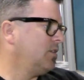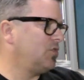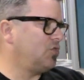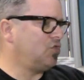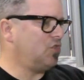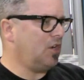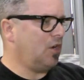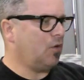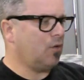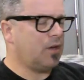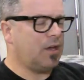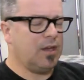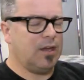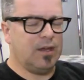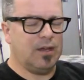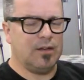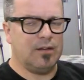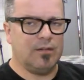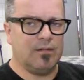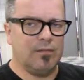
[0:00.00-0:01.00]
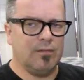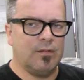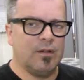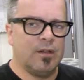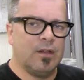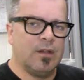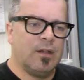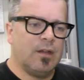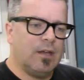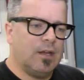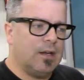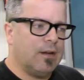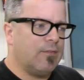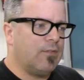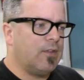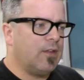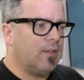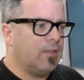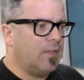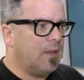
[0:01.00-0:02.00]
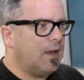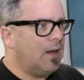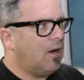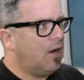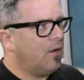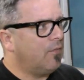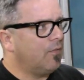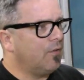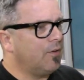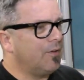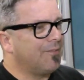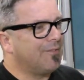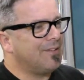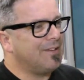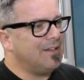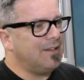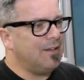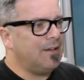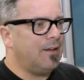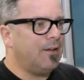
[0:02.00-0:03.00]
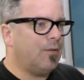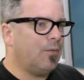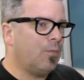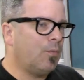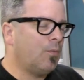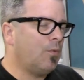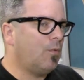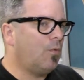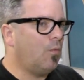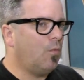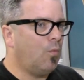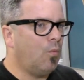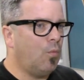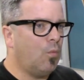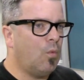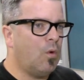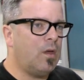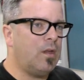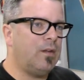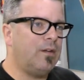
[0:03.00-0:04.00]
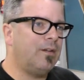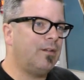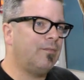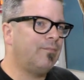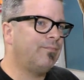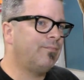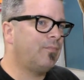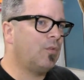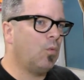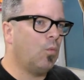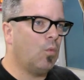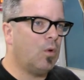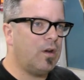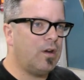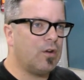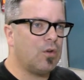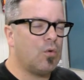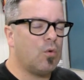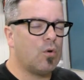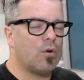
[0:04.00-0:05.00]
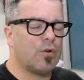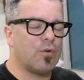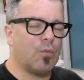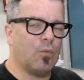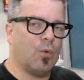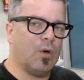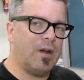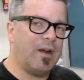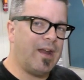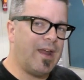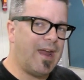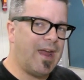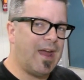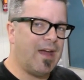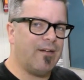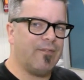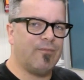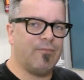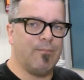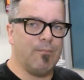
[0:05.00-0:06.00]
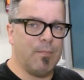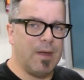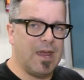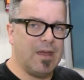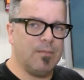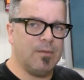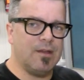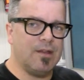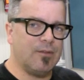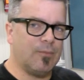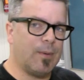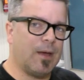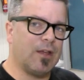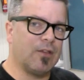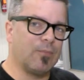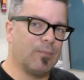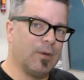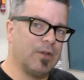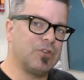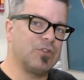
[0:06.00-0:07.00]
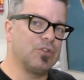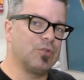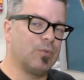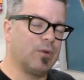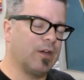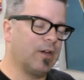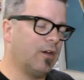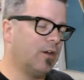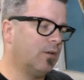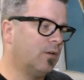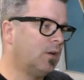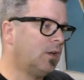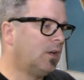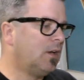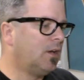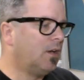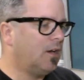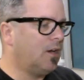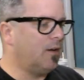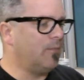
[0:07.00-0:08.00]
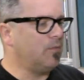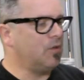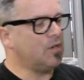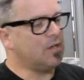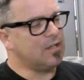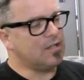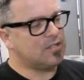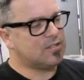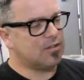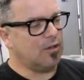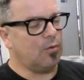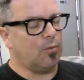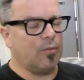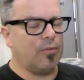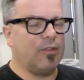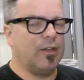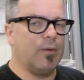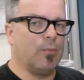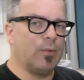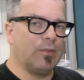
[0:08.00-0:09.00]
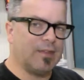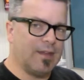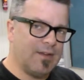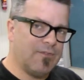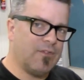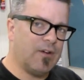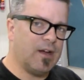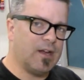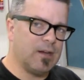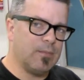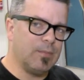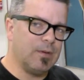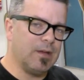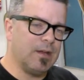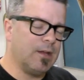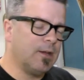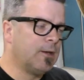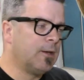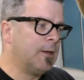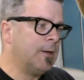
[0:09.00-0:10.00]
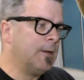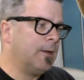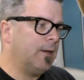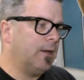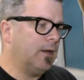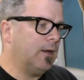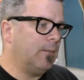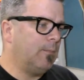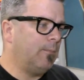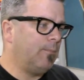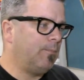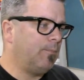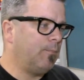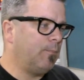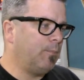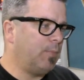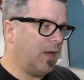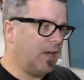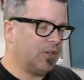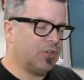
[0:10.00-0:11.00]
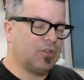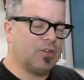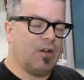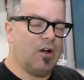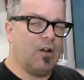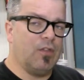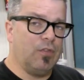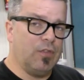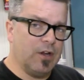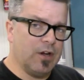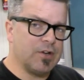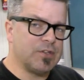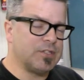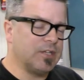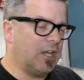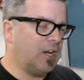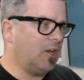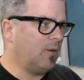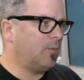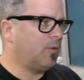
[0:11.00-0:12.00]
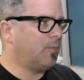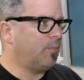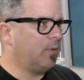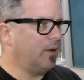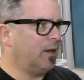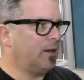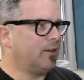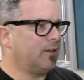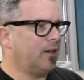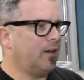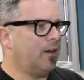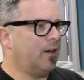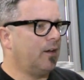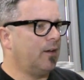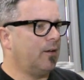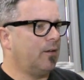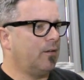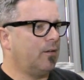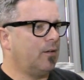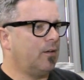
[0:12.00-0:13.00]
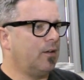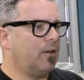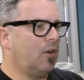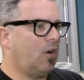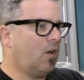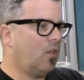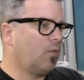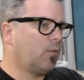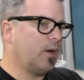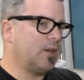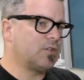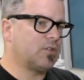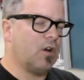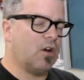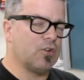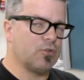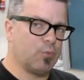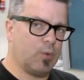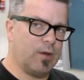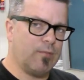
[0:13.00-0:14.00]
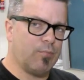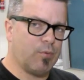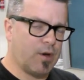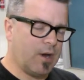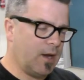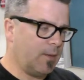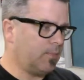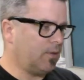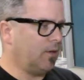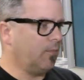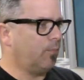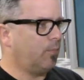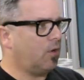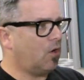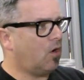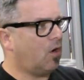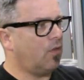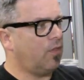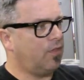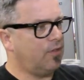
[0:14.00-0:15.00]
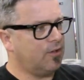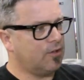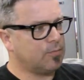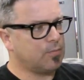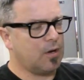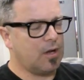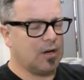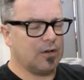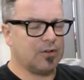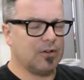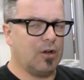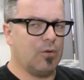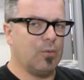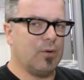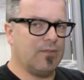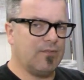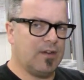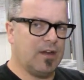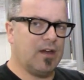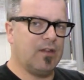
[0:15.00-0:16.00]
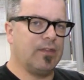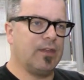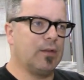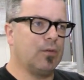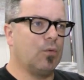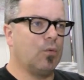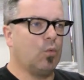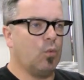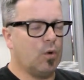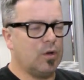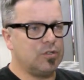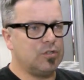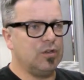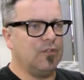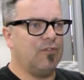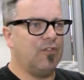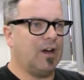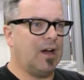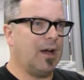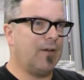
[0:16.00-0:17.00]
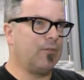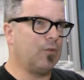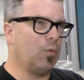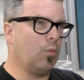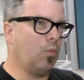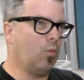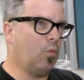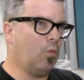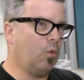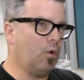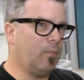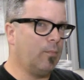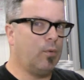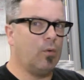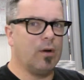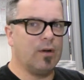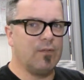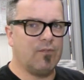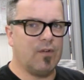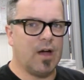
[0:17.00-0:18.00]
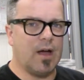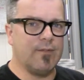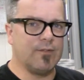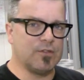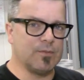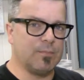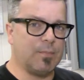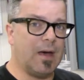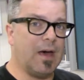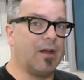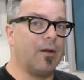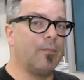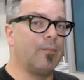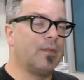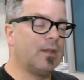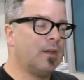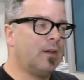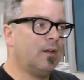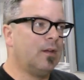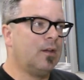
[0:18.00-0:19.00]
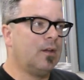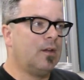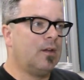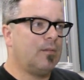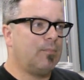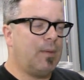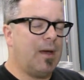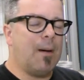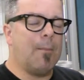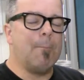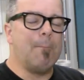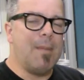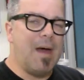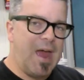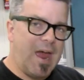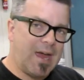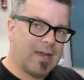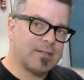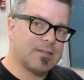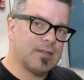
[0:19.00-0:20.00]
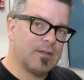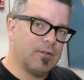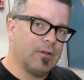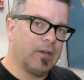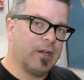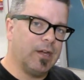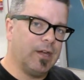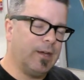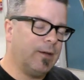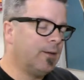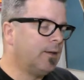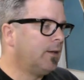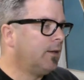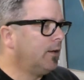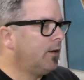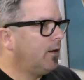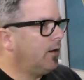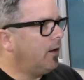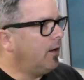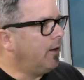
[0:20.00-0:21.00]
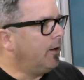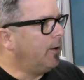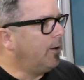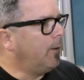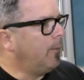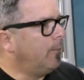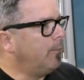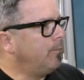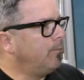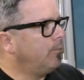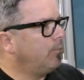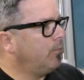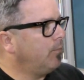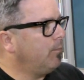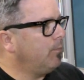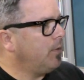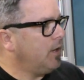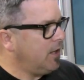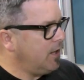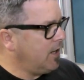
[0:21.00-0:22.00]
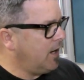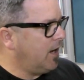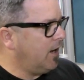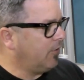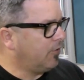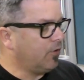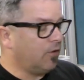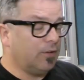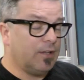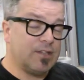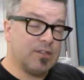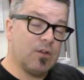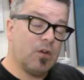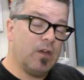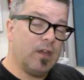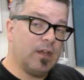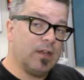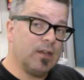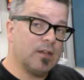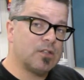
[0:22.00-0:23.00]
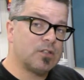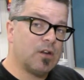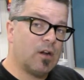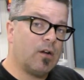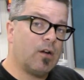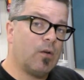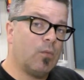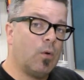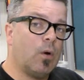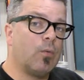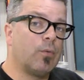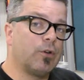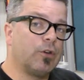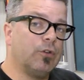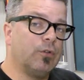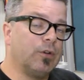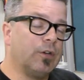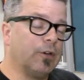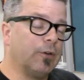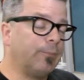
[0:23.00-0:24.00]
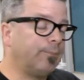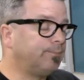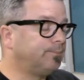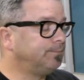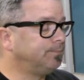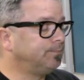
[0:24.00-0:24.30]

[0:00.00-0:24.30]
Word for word: Geo kit and and everything that they offer, you know, one one and a quarter, one and a half, maybe is about as much as you would go. Um, you can consult with them what they find to be um, best on their setups. But uh, on all the race cars we prepped and put all of this product on, we found that 125 to 1.5 is about about max, okay? Um, but anyhow, so let's go ahead and get started on what we're doing here.